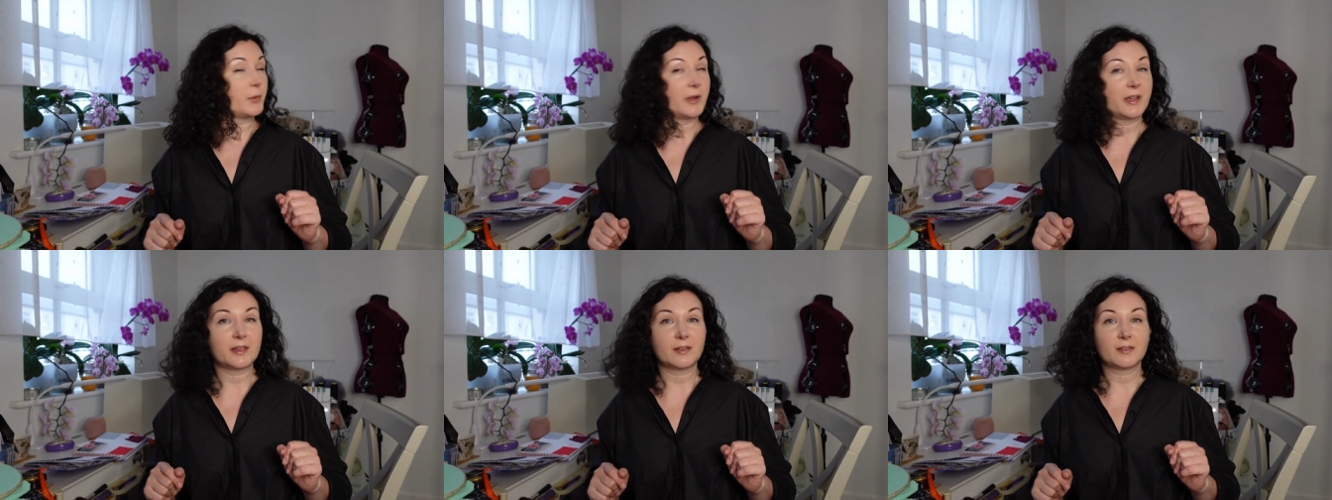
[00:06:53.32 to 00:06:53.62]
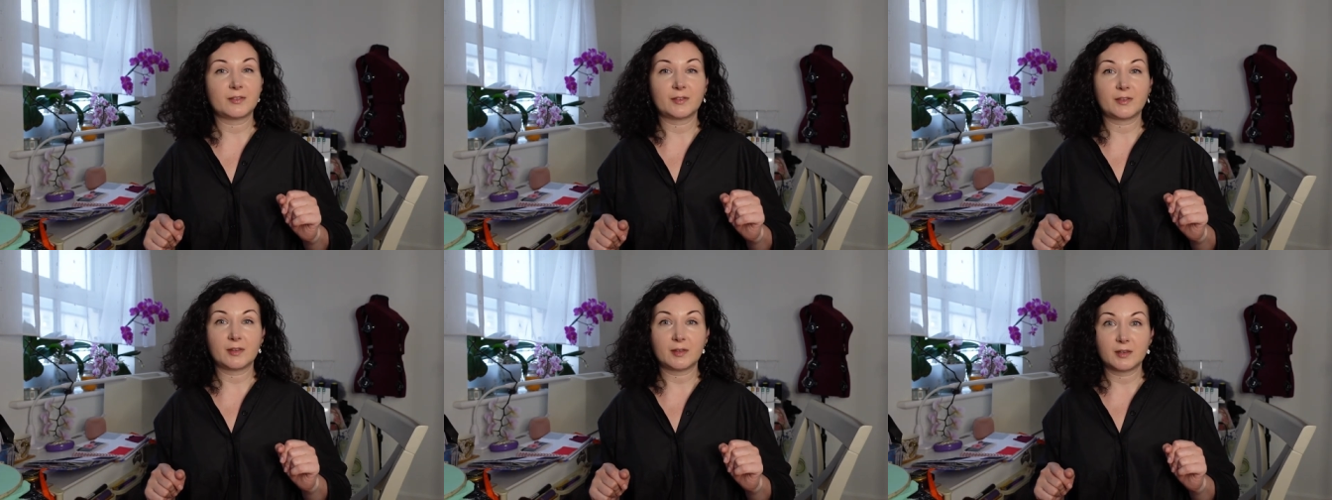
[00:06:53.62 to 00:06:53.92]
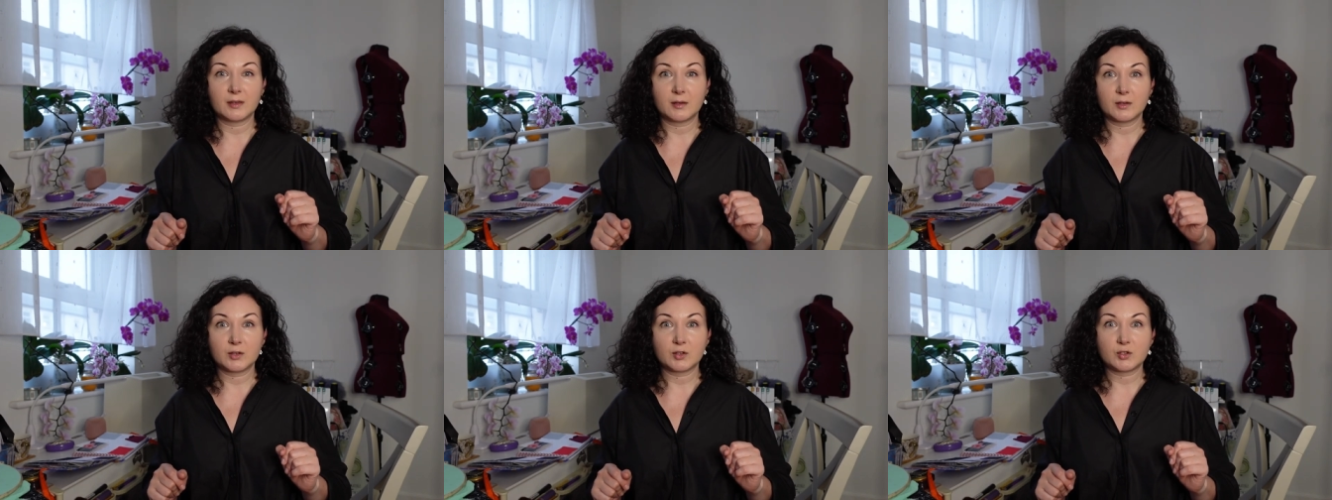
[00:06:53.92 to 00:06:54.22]
with
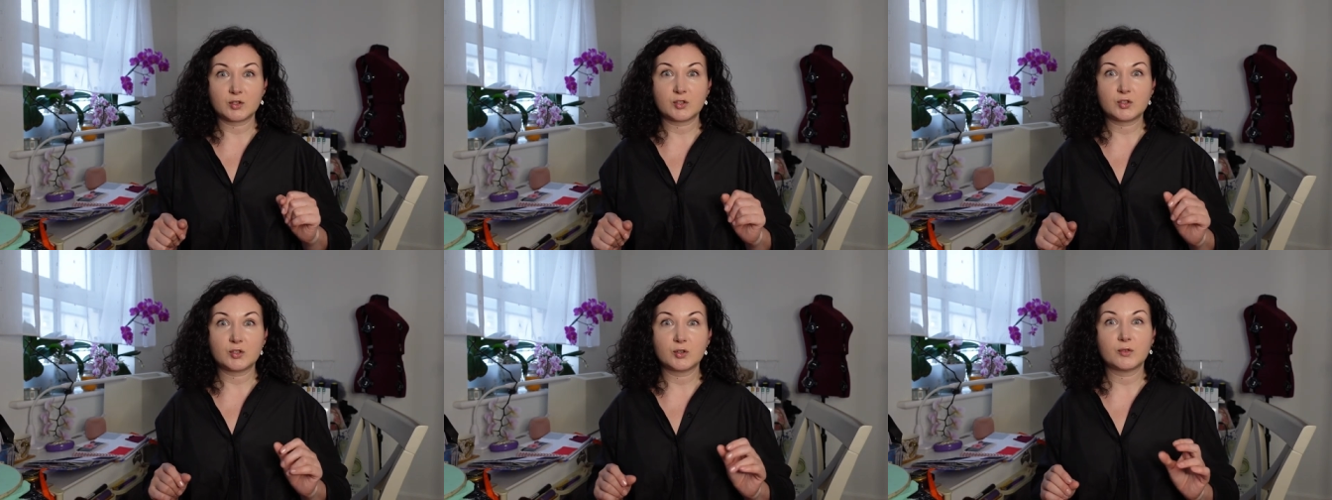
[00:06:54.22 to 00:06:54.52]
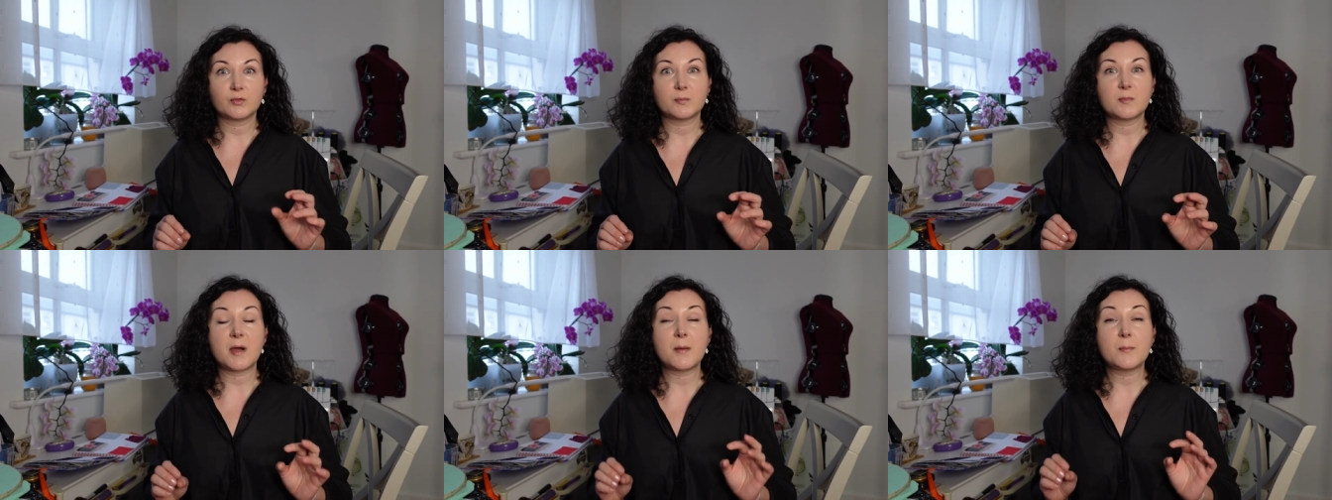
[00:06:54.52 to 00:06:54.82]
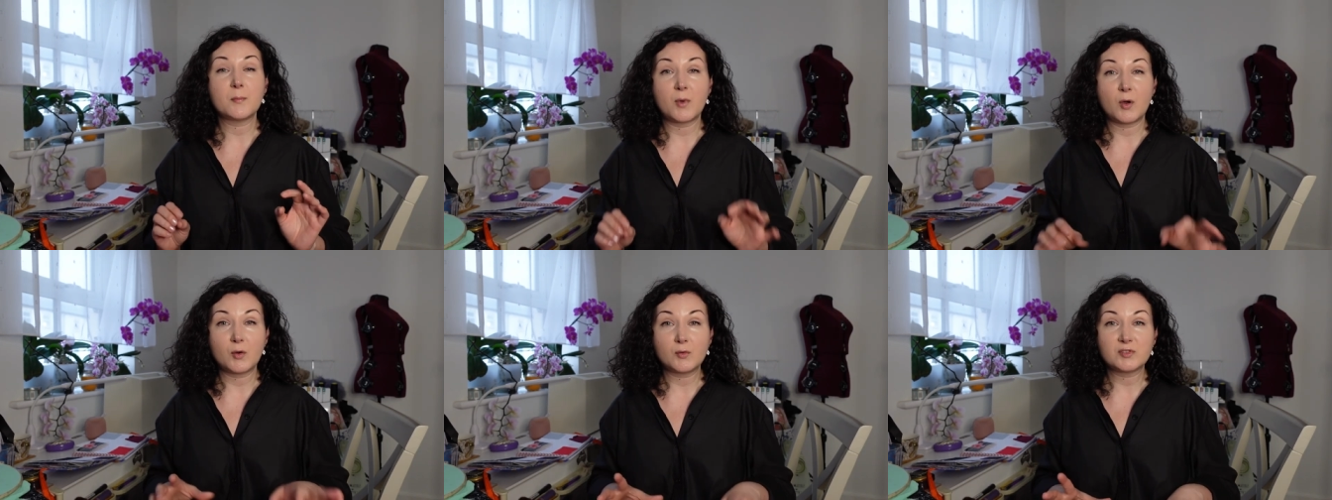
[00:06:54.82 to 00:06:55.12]
two of my
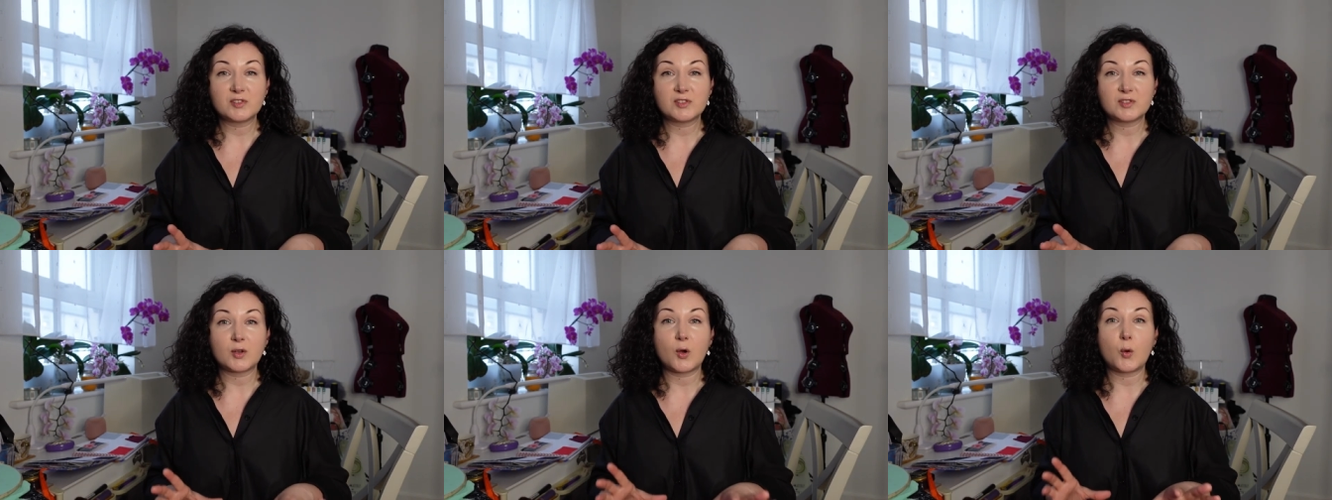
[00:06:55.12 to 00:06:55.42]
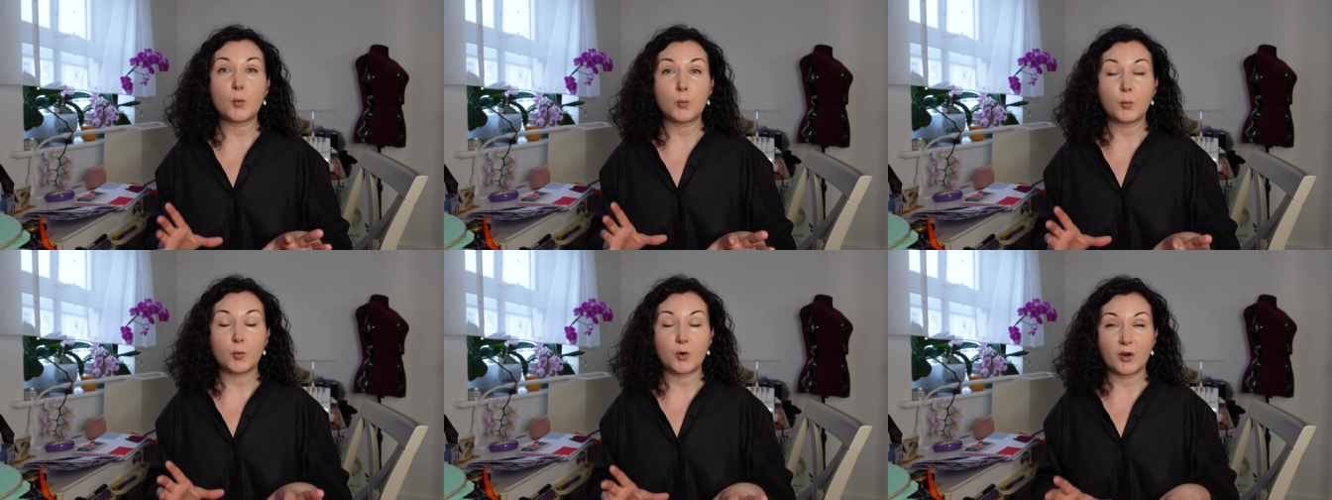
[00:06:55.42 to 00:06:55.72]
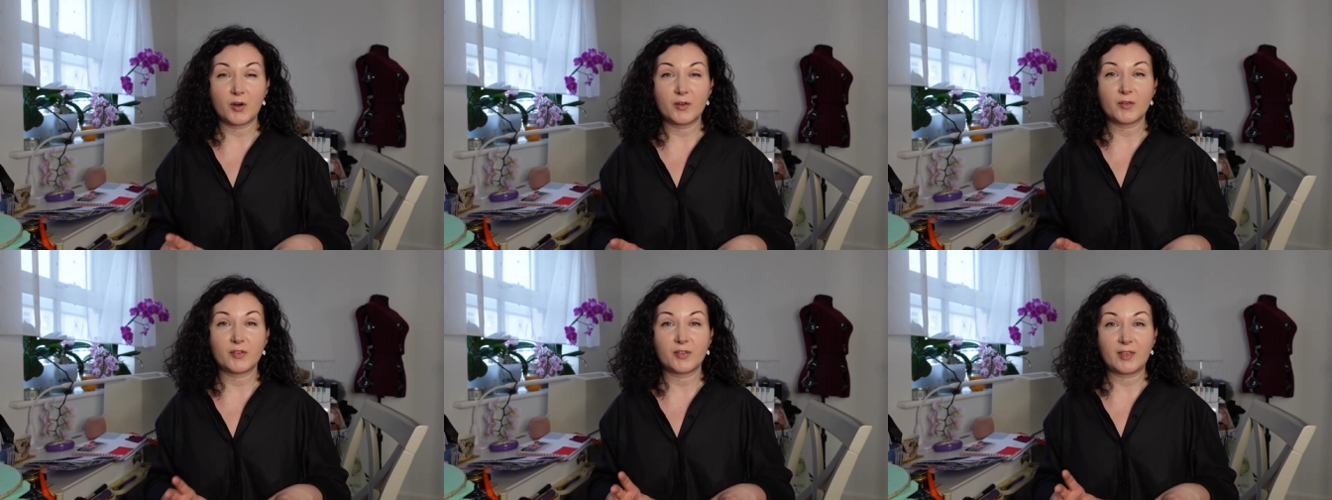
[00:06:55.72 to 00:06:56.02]
most
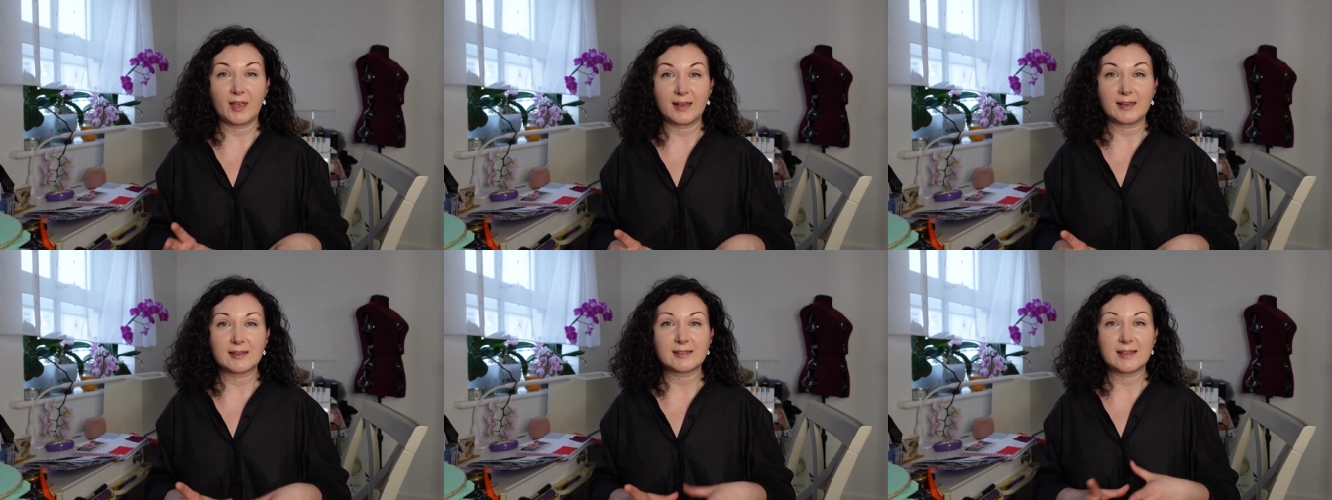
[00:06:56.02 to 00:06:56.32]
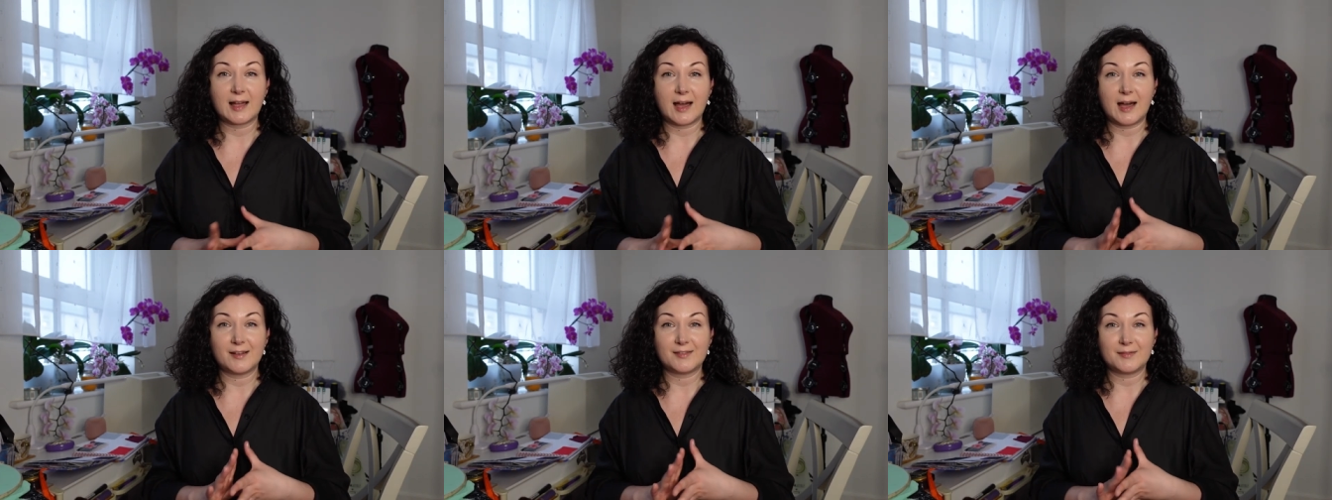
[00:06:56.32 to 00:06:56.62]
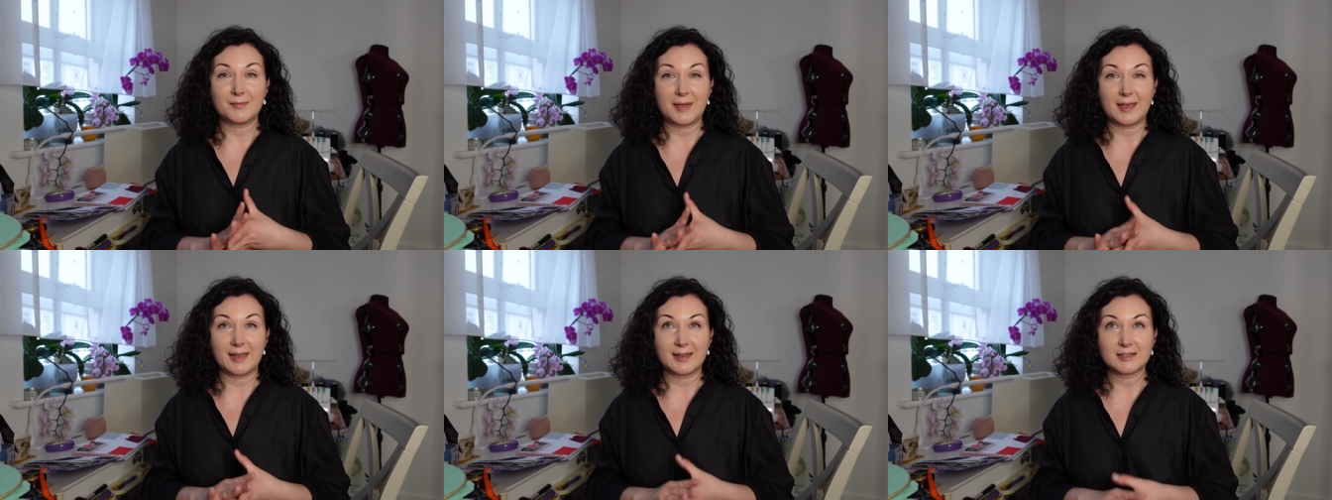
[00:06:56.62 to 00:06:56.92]
worn things that
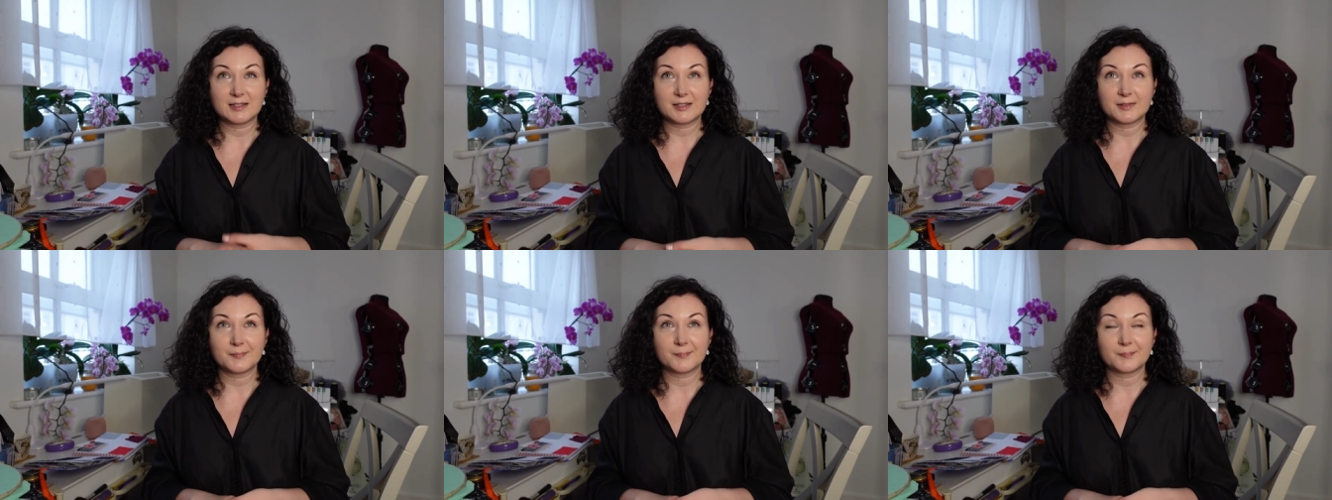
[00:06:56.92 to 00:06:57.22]
I've made